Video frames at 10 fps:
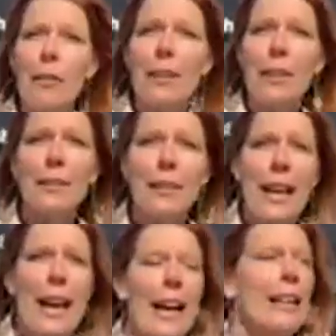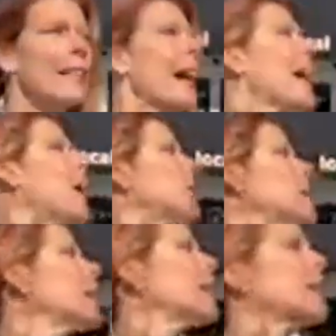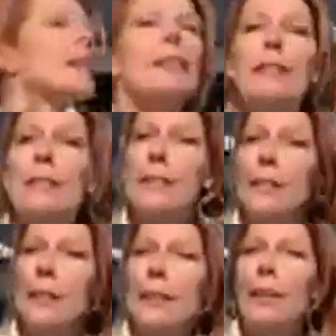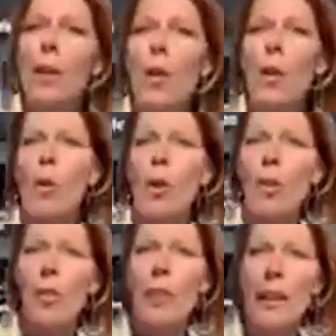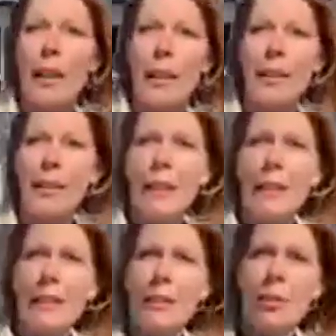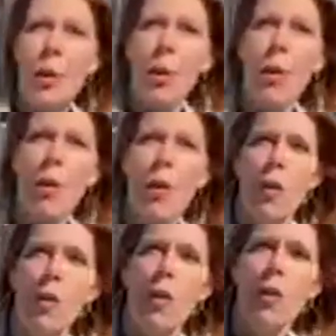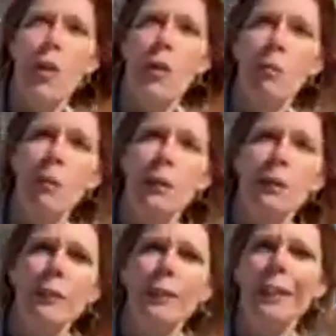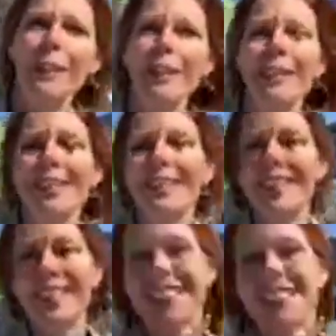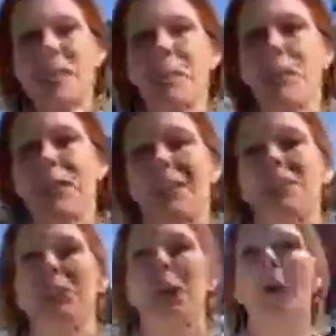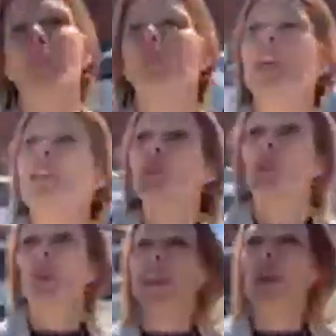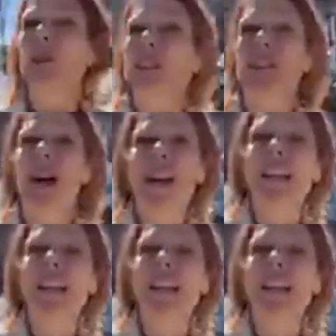this, and now look at this, the whole thing, this whole building is Bluff Country Co-op. So we're going to go inside